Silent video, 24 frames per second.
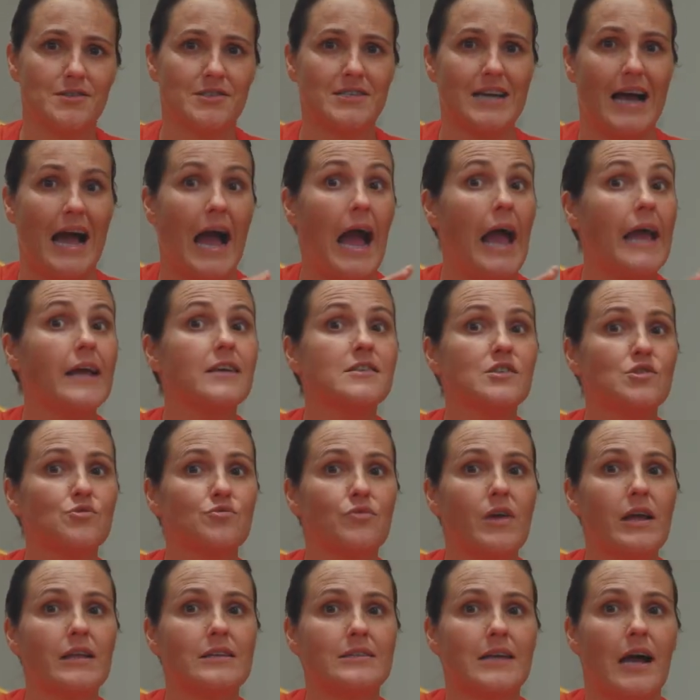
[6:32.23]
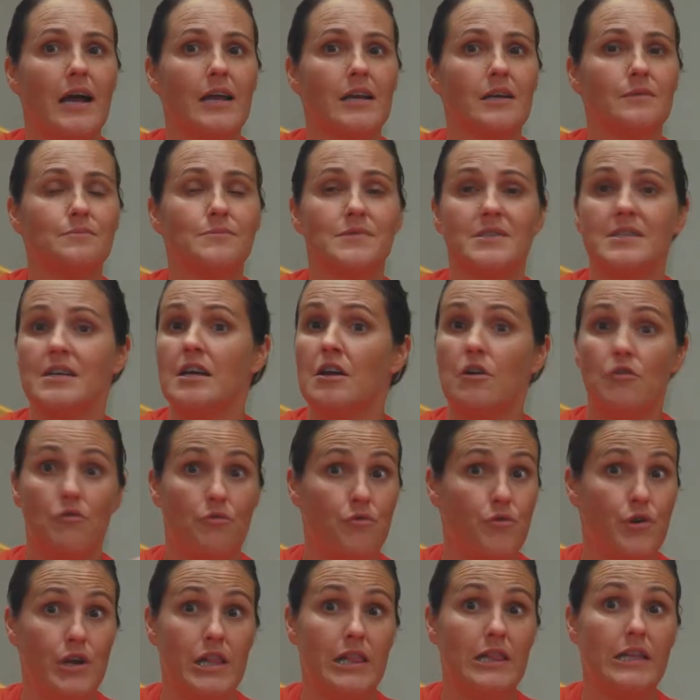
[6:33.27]
the highest ranked items
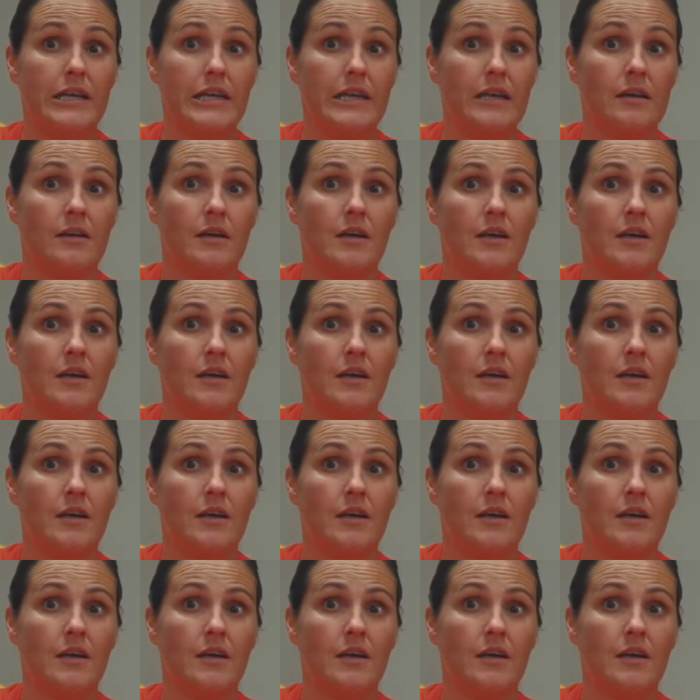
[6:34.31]
freely,